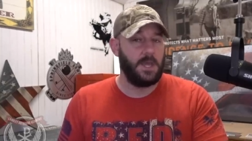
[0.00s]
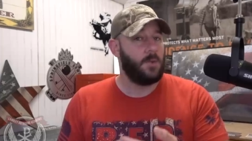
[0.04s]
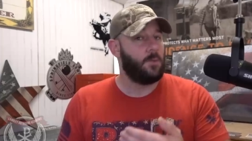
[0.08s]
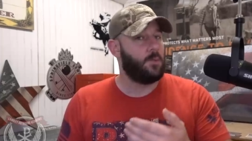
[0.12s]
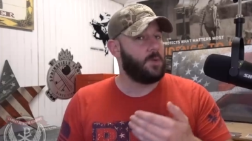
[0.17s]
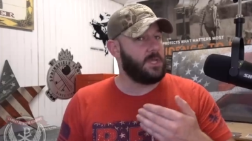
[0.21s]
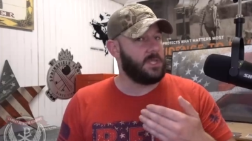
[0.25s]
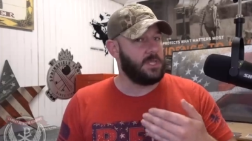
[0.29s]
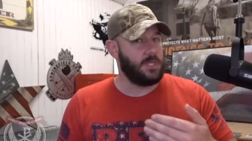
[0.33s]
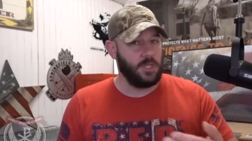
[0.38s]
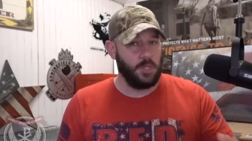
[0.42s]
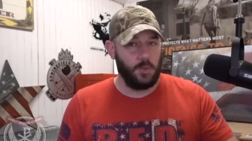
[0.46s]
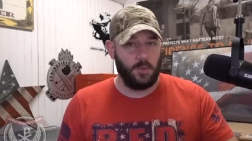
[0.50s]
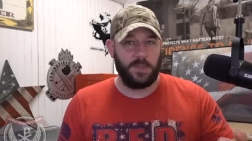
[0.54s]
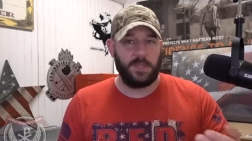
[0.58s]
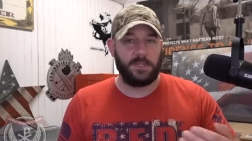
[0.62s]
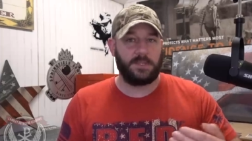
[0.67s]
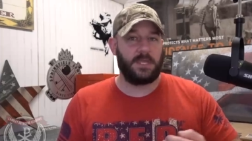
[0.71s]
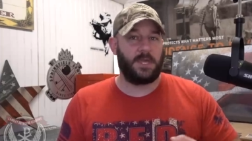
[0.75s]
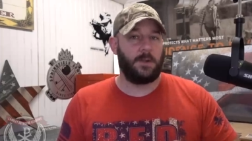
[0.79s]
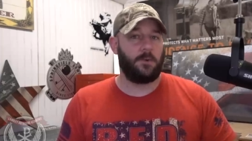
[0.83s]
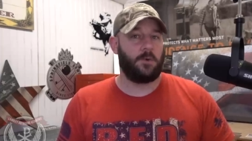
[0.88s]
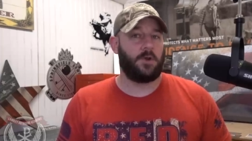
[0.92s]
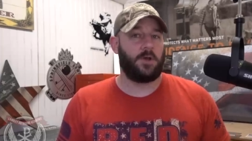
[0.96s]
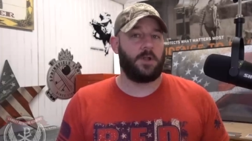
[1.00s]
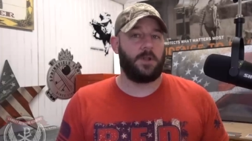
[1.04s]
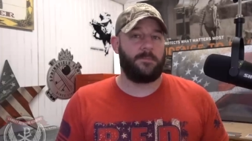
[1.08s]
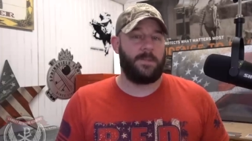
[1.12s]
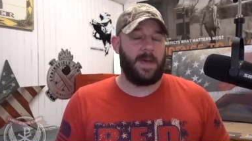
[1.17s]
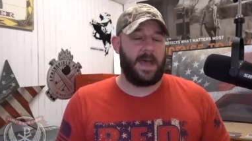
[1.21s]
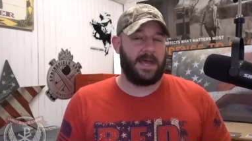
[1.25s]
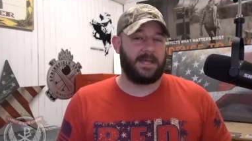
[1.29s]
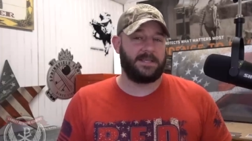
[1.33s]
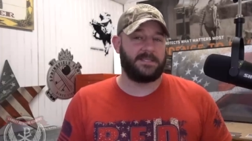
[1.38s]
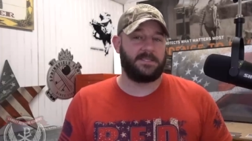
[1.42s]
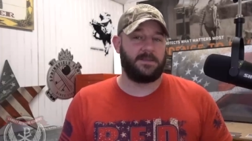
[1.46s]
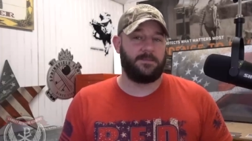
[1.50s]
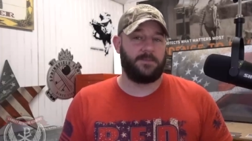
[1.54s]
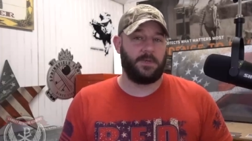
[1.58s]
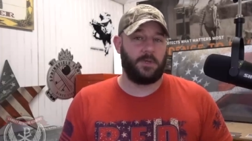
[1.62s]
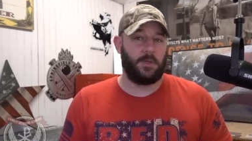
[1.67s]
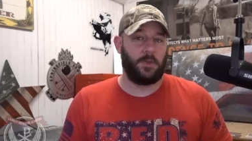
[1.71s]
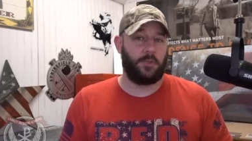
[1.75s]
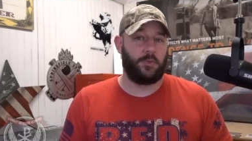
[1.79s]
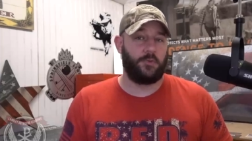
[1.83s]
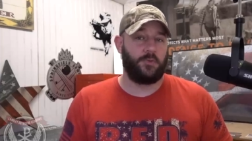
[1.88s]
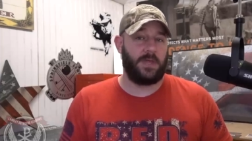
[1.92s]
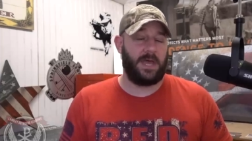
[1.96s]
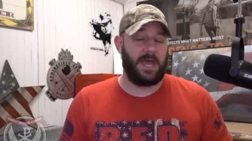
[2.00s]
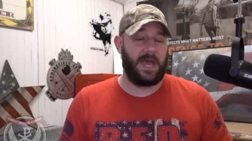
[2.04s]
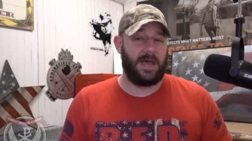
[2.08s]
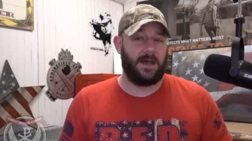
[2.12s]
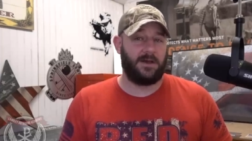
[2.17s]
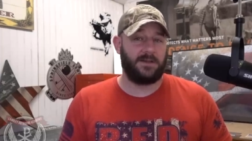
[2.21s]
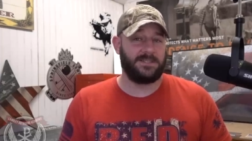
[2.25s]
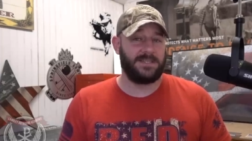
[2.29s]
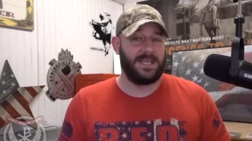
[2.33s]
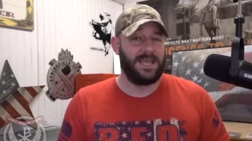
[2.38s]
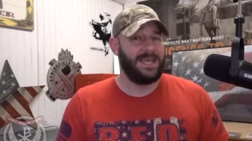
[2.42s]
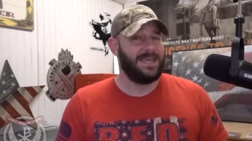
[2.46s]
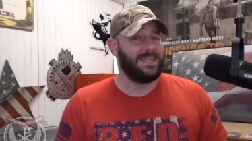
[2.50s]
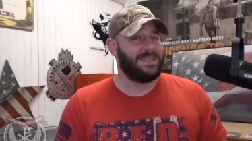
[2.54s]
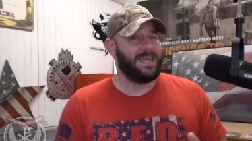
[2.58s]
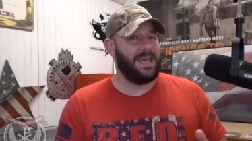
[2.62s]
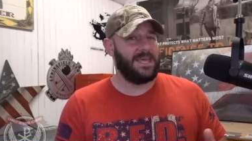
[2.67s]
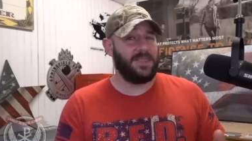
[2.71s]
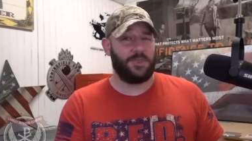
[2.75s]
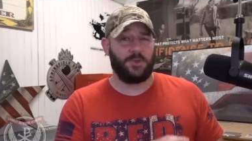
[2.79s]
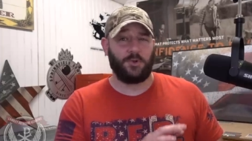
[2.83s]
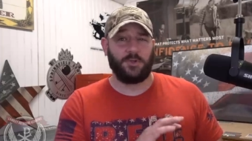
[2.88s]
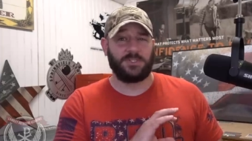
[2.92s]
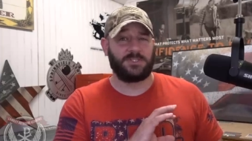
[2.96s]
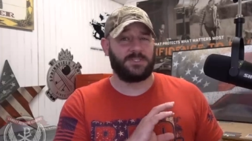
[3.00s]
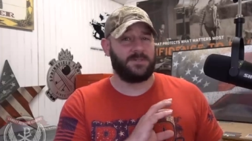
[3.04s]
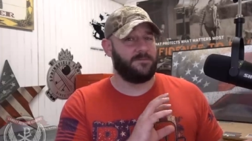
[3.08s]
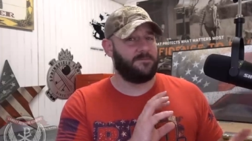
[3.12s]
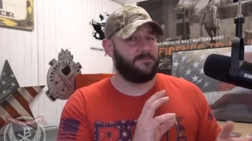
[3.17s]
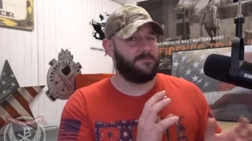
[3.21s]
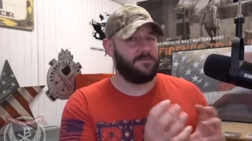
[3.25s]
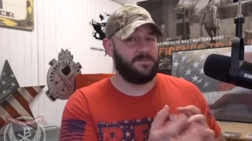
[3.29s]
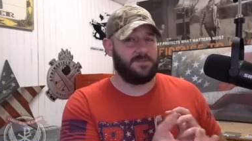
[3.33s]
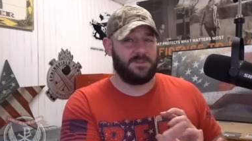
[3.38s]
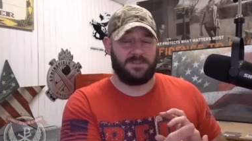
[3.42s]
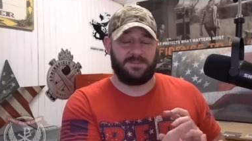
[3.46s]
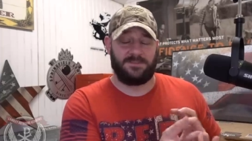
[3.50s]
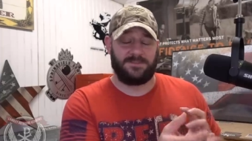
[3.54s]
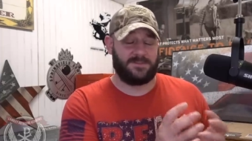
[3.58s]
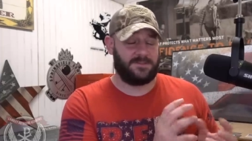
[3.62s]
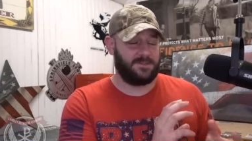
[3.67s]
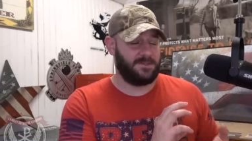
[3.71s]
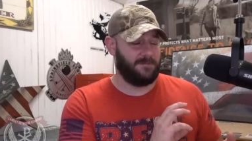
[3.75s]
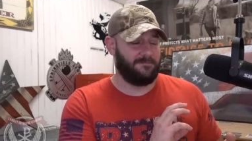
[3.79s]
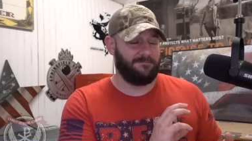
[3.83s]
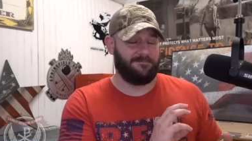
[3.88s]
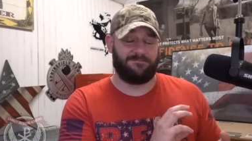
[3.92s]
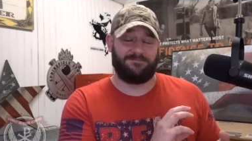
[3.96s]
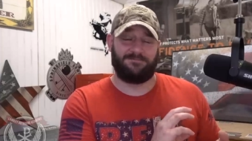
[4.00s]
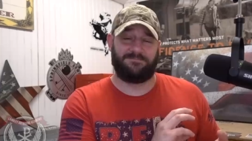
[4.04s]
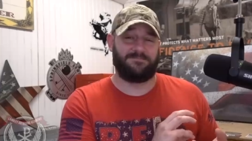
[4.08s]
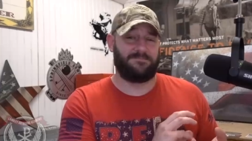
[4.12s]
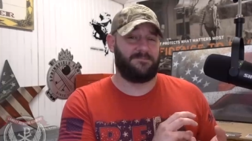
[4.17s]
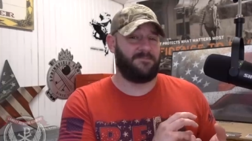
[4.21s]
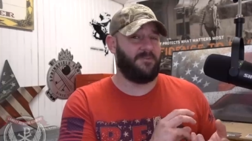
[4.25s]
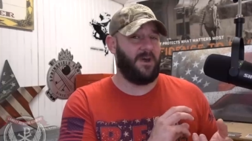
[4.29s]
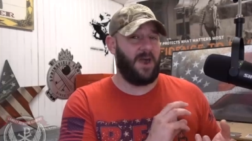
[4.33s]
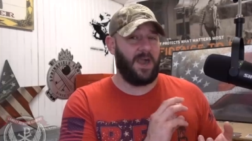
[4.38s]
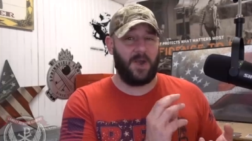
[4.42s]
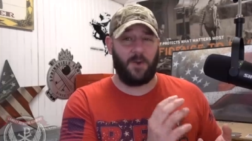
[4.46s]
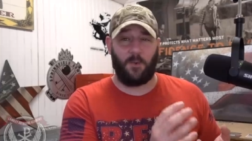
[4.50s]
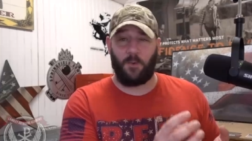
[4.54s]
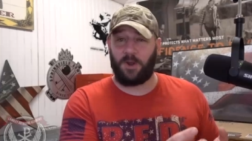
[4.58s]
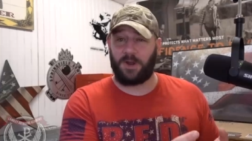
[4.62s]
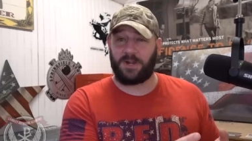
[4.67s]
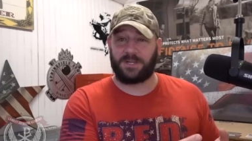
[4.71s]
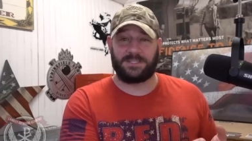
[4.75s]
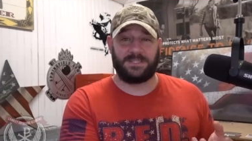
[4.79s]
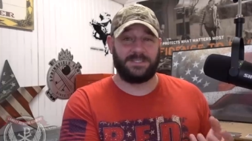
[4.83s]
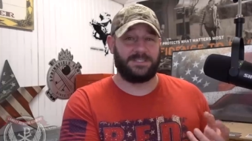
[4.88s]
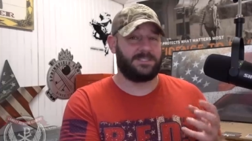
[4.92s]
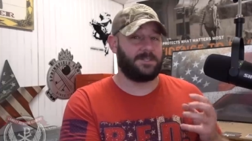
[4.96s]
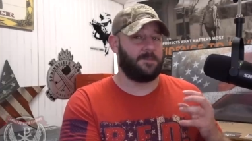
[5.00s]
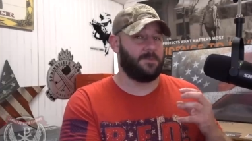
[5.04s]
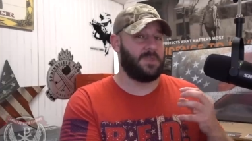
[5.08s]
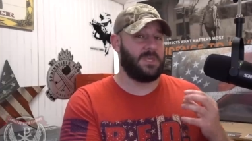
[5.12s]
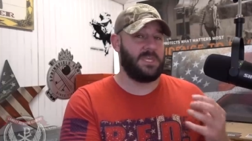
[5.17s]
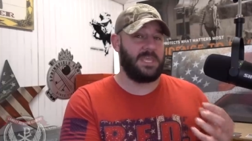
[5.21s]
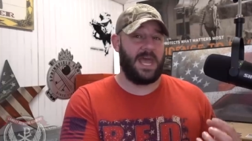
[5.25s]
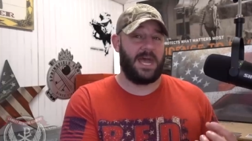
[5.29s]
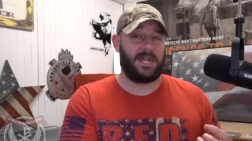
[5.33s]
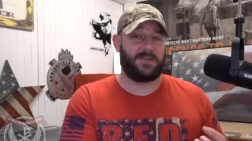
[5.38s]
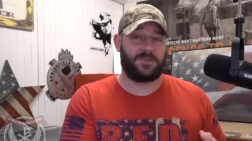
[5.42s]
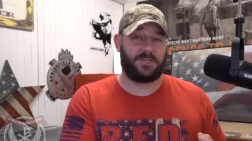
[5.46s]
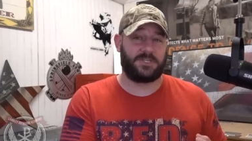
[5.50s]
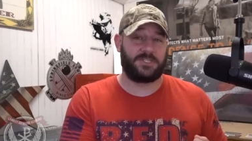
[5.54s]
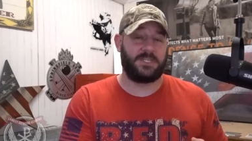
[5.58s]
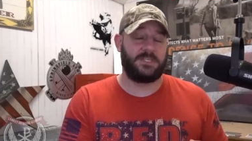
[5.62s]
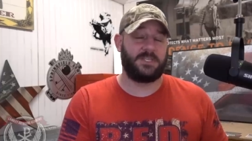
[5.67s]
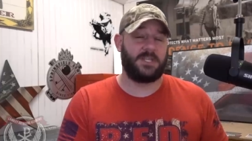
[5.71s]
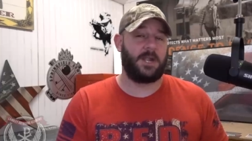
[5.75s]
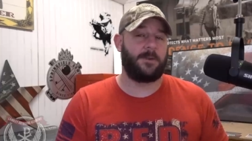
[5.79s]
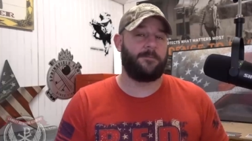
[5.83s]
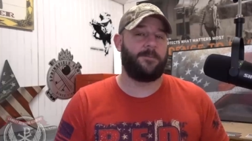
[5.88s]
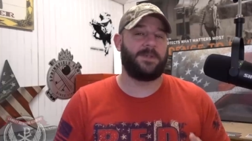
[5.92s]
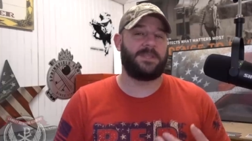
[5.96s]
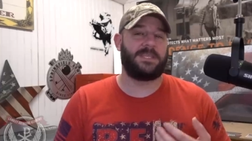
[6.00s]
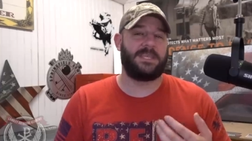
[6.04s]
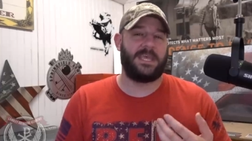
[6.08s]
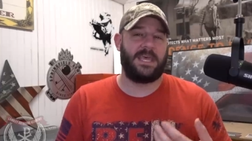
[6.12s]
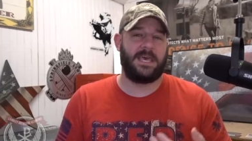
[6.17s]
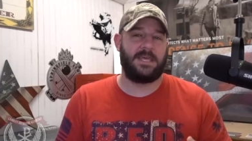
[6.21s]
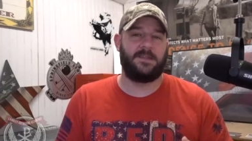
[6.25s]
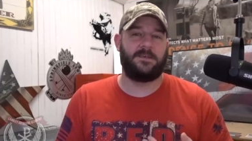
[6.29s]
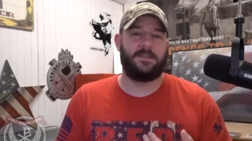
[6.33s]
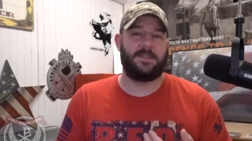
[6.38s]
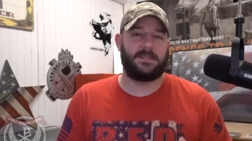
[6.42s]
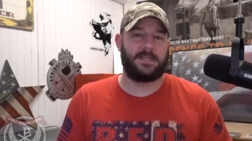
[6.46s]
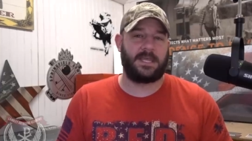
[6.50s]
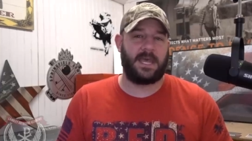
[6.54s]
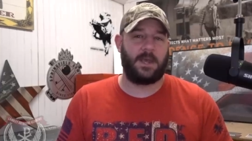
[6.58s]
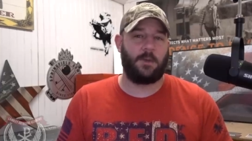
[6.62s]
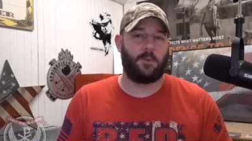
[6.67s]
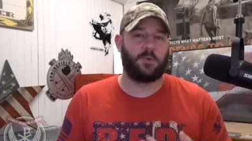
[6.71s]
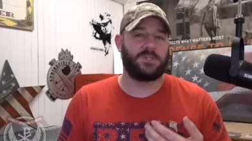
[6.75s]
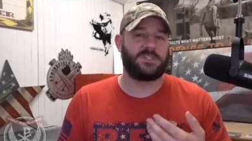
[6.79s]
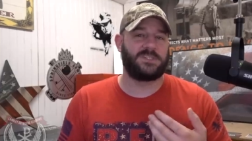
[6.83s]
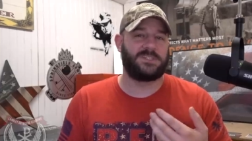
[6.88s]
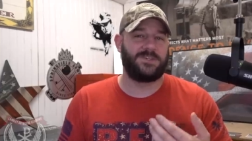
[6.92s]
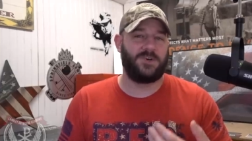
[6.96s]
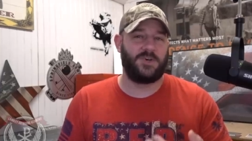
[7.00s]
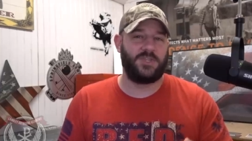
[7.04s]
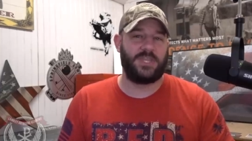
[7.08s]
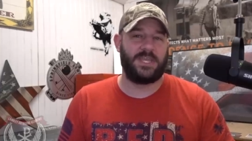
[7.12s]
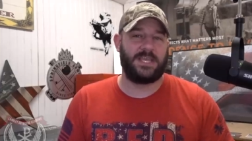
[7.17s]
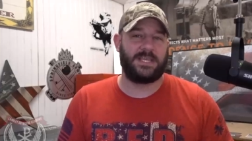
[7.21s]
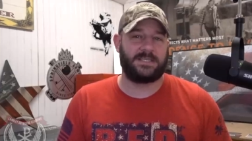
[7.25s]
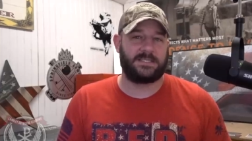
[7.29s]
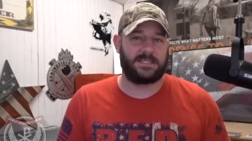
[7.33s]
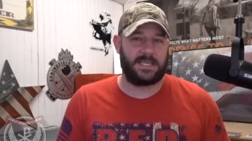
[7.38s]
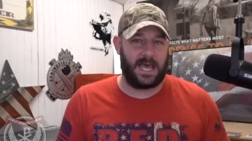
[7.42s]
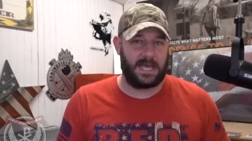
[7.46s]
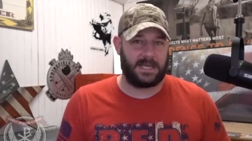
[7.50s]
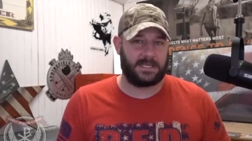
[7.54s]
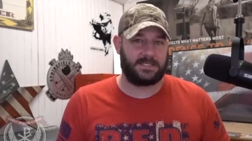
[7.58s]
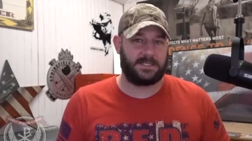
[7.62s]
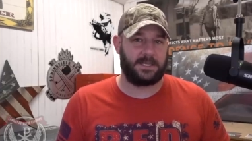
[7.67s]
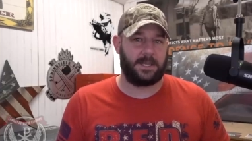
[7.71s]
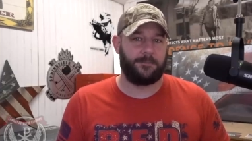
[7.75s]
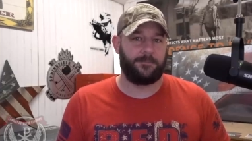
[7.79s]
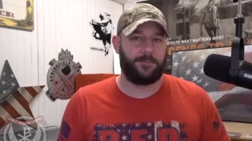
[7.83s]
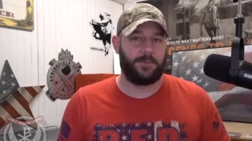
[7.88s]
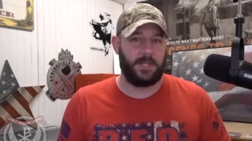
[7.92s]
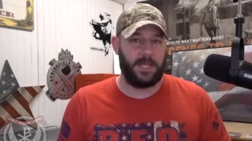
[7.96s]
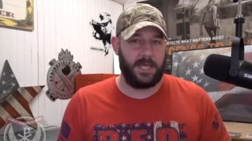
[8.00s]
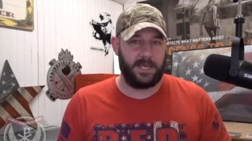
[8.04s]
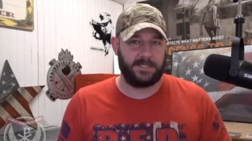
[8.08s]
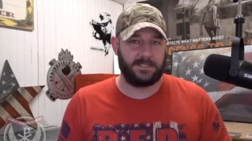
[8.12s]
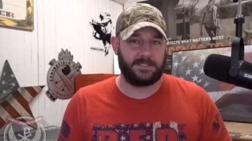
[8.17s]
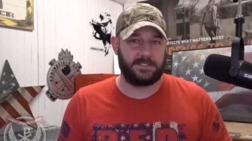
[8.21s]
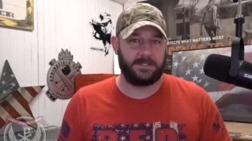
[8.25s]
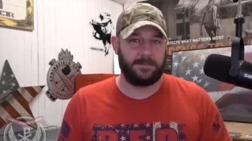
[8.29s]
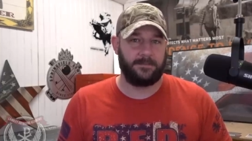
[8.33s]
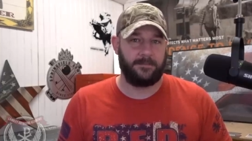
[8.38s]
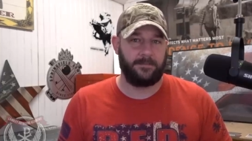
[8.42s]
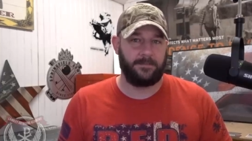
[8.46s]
We knew that they were going to pass the bill through the House. They threw some some fireworks and some theatrics in there, but at the end of the day, we're still in the exact same place.